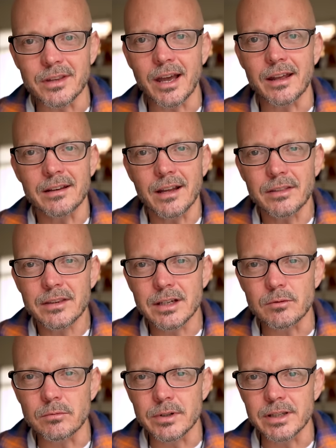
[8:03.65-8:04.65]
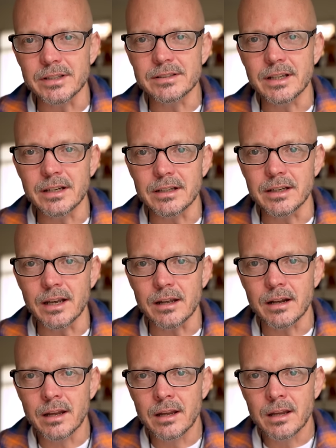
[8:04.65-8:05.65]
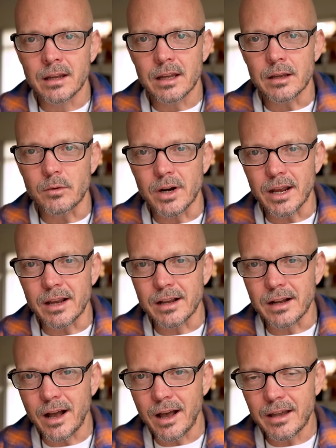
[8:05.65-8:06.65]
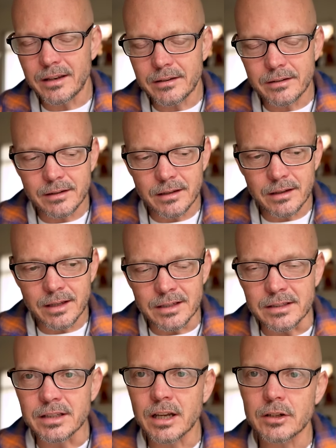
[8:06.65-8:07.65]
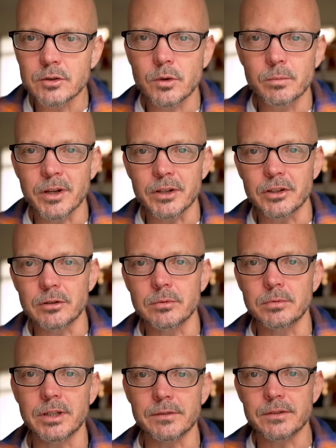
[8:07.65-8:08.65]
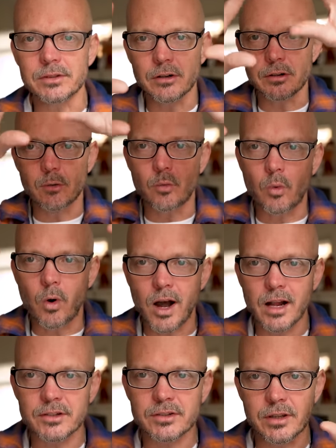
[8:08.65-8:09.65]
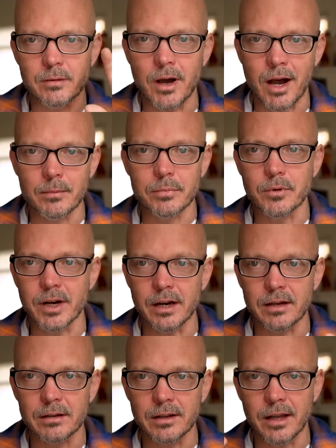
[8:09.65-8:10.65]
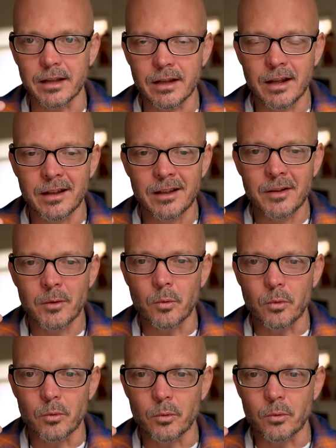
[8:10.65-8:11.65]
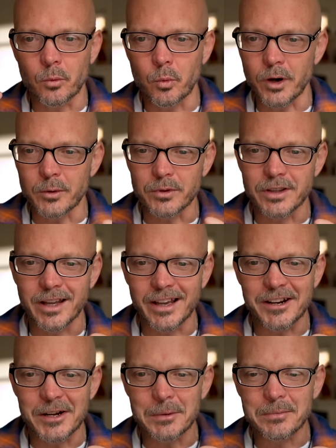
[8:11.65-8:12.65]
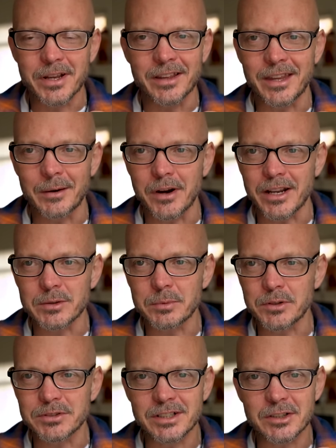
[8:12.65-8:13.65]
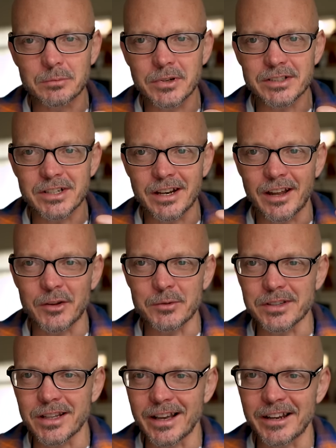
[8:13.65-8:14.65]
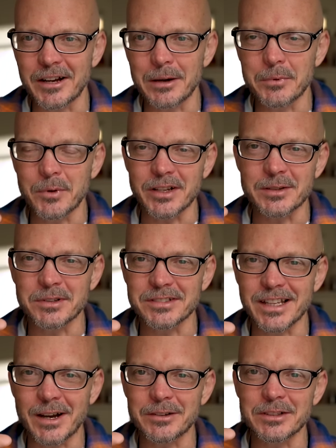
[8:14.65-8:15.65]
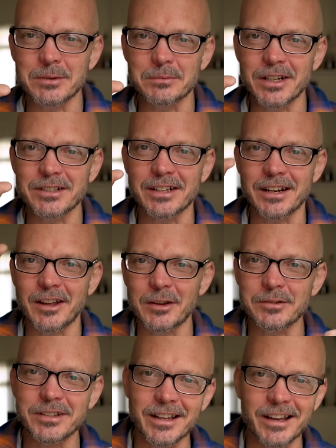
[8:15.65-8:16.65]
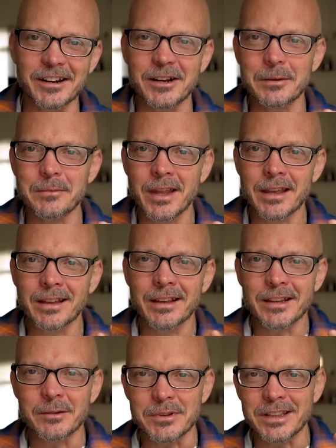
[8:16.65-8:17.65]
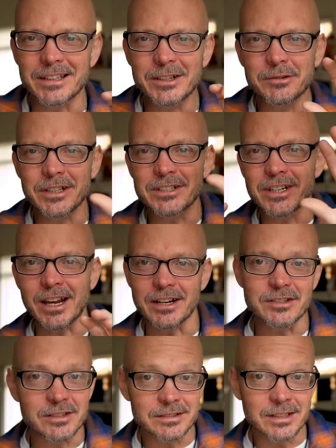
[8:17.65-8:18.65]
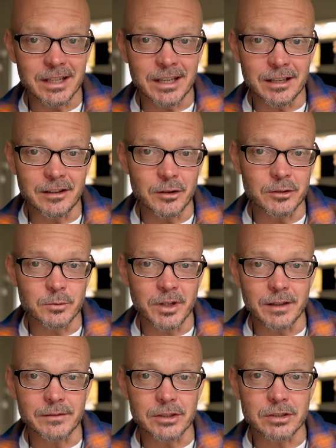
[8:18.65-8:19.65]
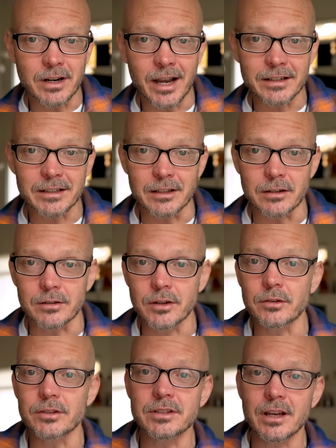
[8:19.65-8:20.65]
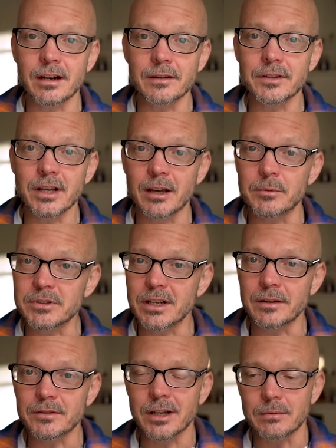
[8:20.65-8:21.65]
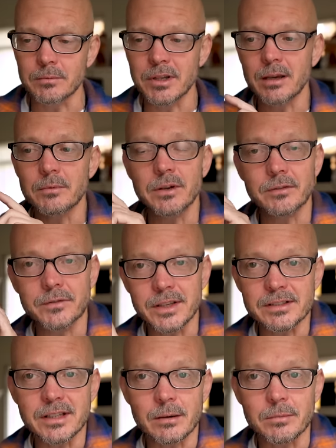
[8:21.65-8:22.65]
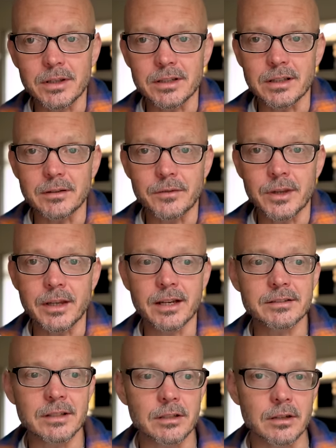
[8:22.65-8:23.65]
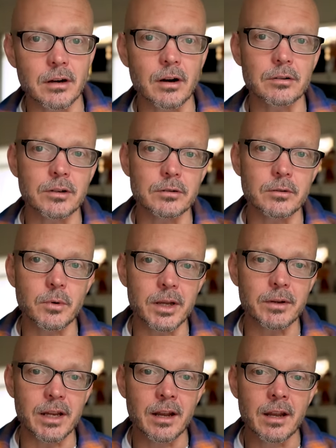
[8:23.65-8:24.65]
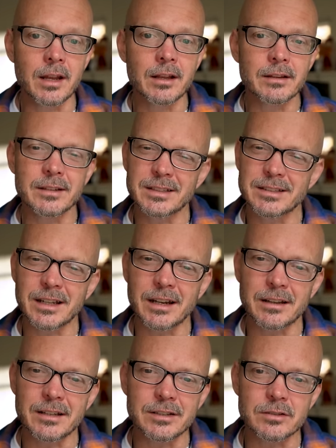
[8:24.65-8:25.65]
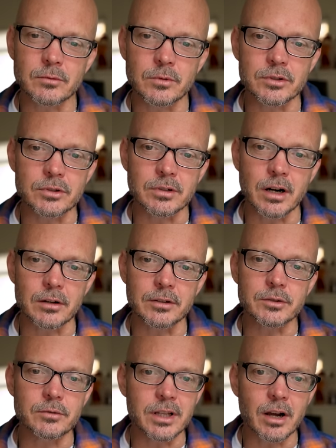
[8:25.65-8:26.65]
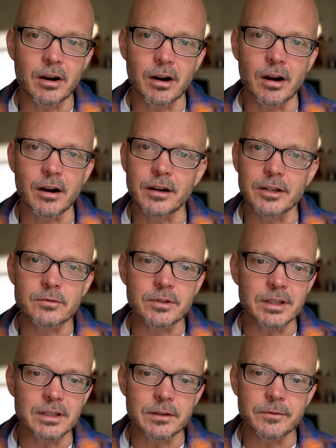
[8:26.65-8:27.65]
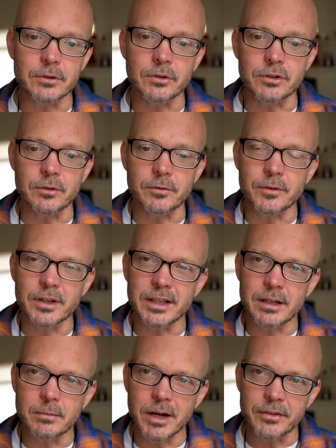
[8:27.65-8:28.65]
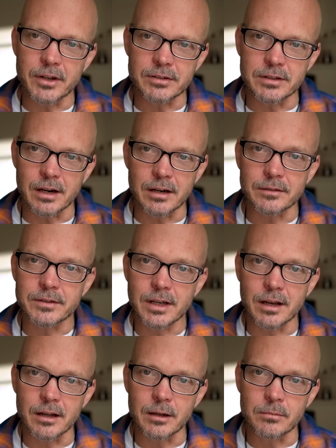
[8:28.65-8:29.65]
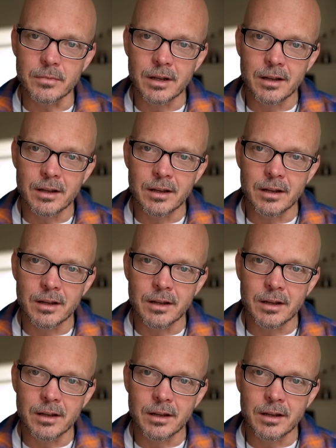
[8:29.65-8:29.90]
that. Nothing had really set in yet. And when I got in touch with my global beliefs and started to watch them operate, like one would light up, and then when I exposed it too much, another would light up. When I exposed that one too much, another would light up. It would literally change. That's the ego's way of distracting you. Though there's not enough time. Okay, I'm gonna fix that belief. And the next thing you know, oh no, wait. This is a real struggle. It's really hard. It's really difficult. And you forget about there's not enough time.